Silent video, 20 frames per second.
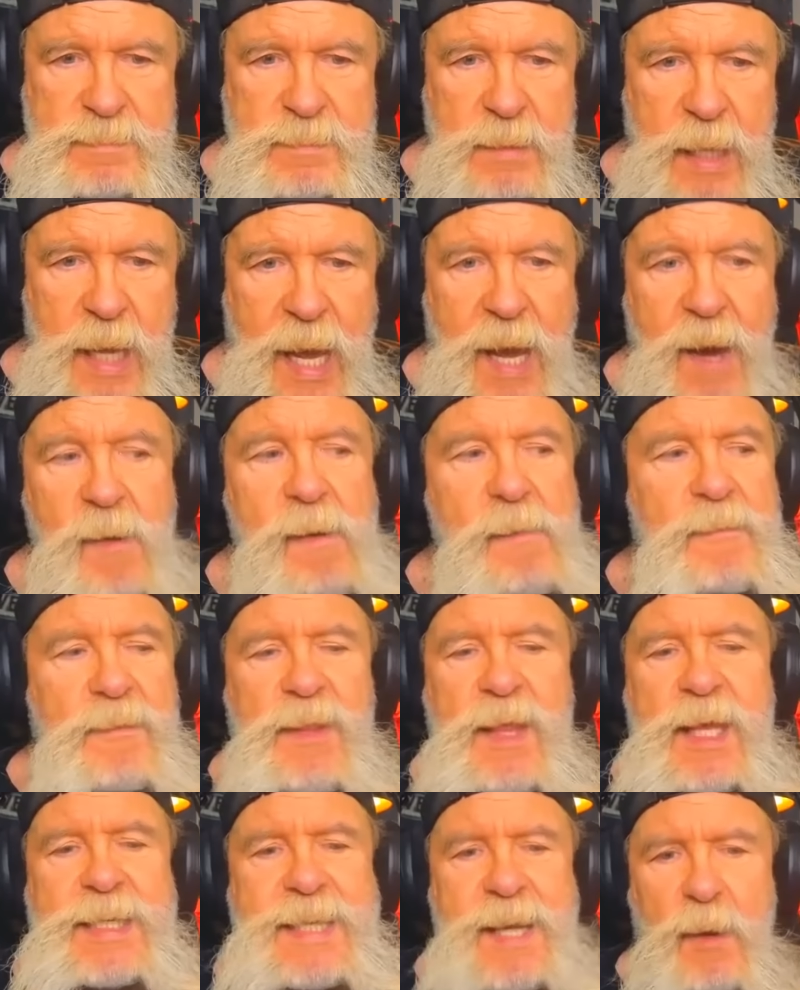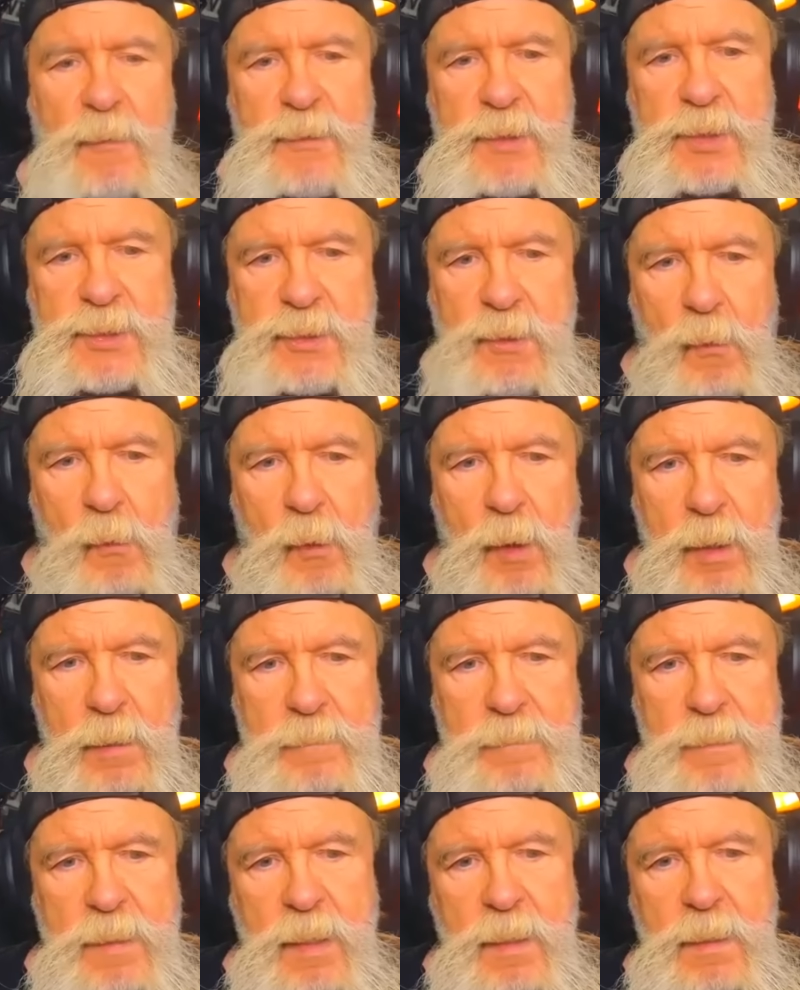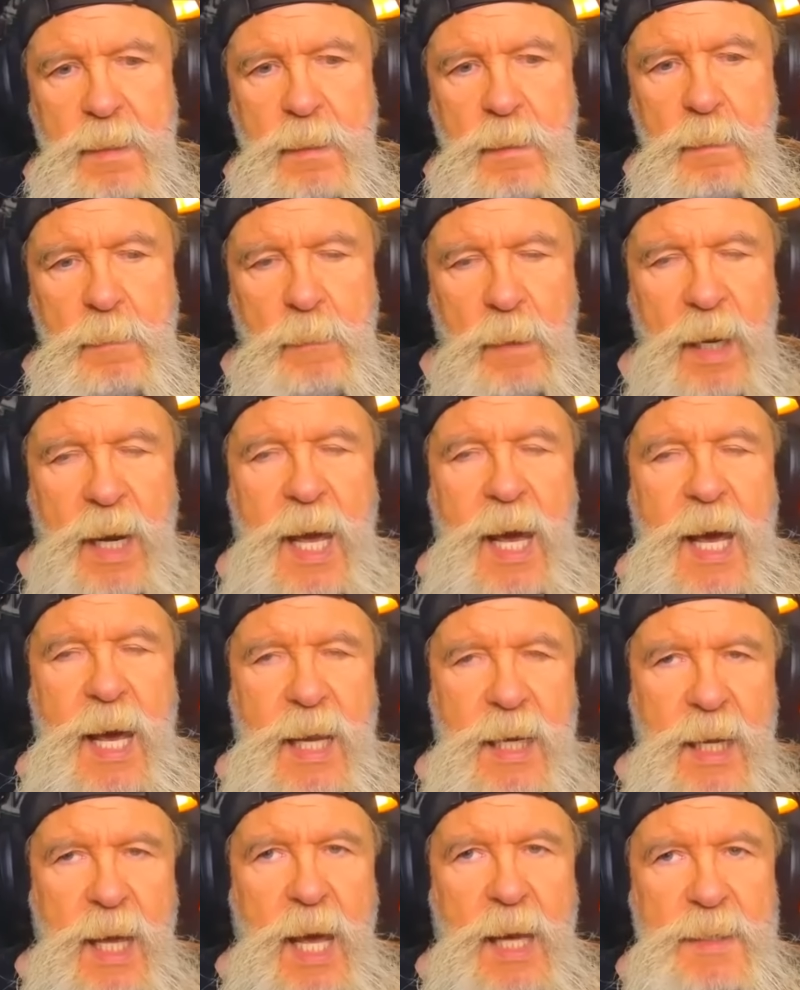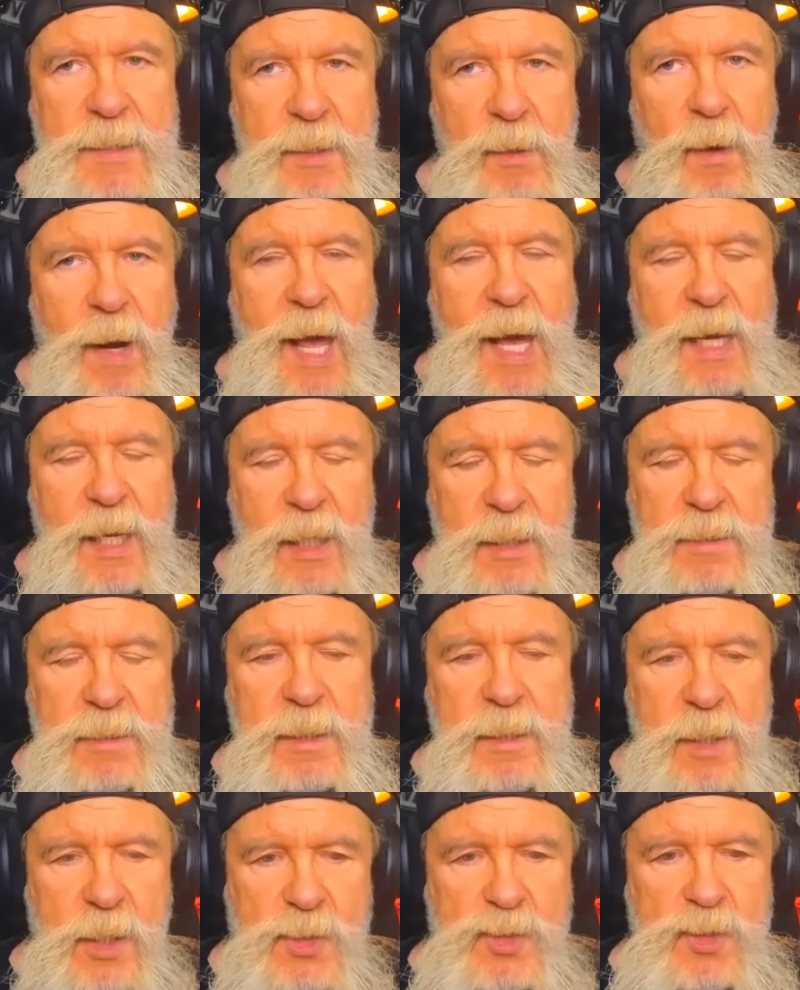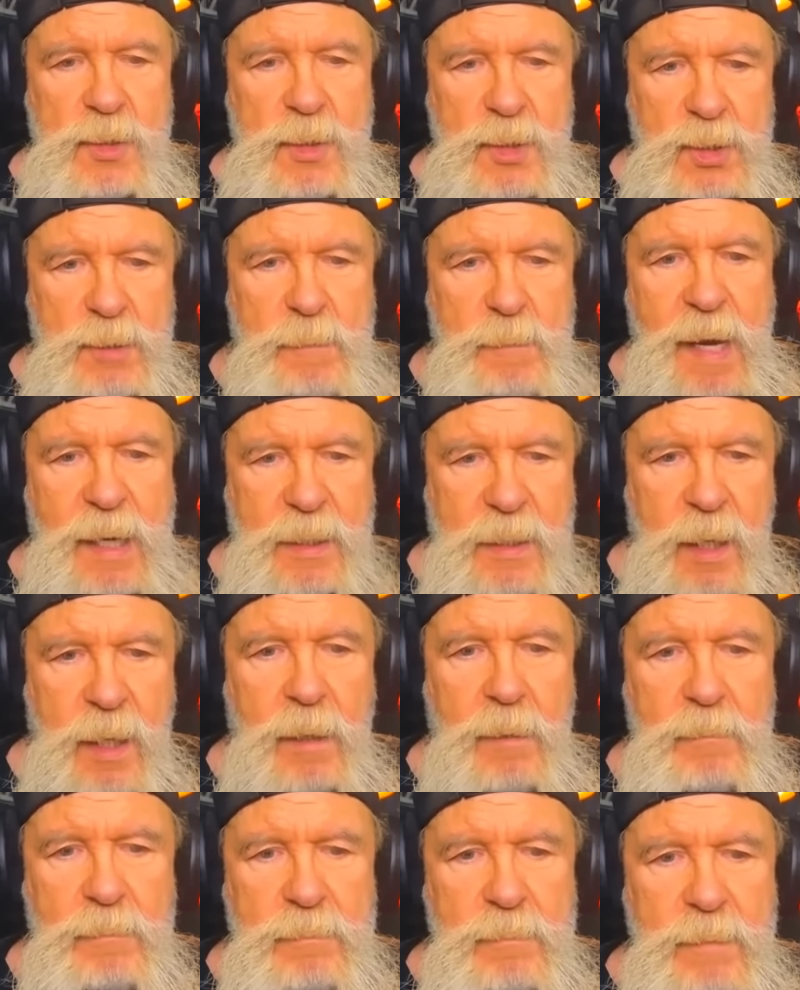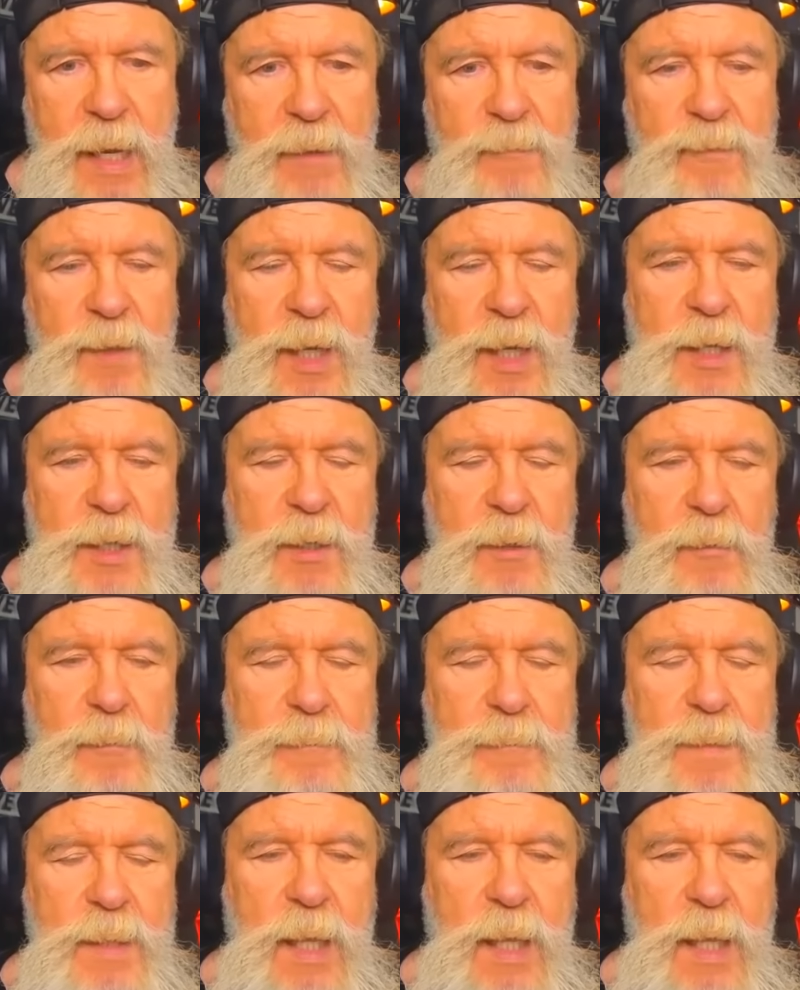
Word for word: however they tell the story. But I, I, I do like his addition to SmackDown. I really do.